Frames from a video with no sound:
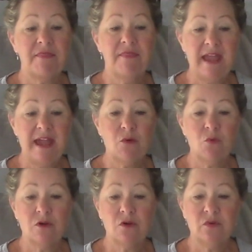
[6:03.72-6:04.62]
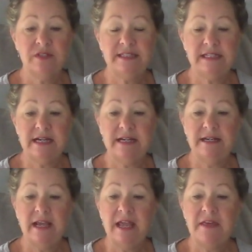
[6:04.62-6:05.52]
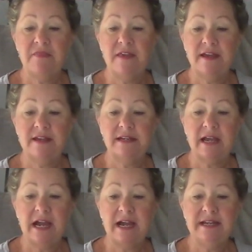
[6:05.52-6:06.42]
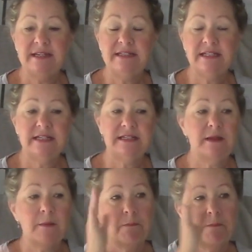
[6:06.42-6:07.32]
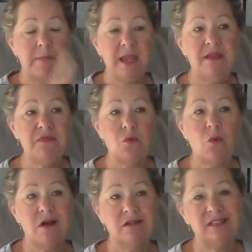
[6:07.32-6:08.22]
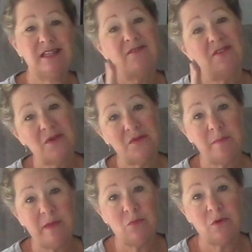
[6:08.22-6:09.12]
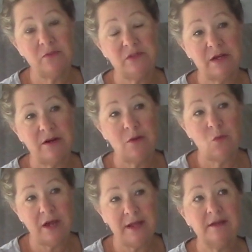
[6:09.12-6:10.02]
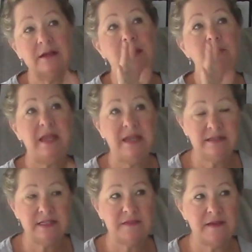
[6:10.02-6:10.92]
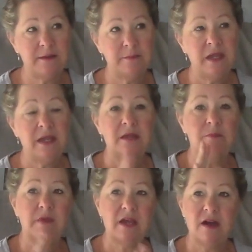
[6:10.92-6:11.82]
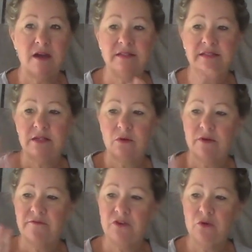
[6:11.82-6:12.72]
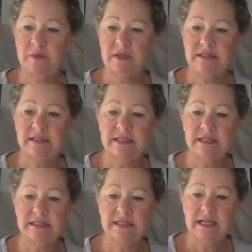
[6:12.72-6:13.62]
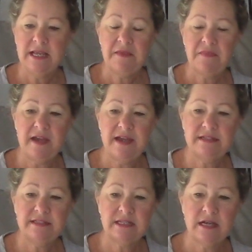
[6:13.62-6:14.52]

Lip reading: that work was done, then I did paint the walls. Even though the beadboard was already white, I painted them because there were a few places that,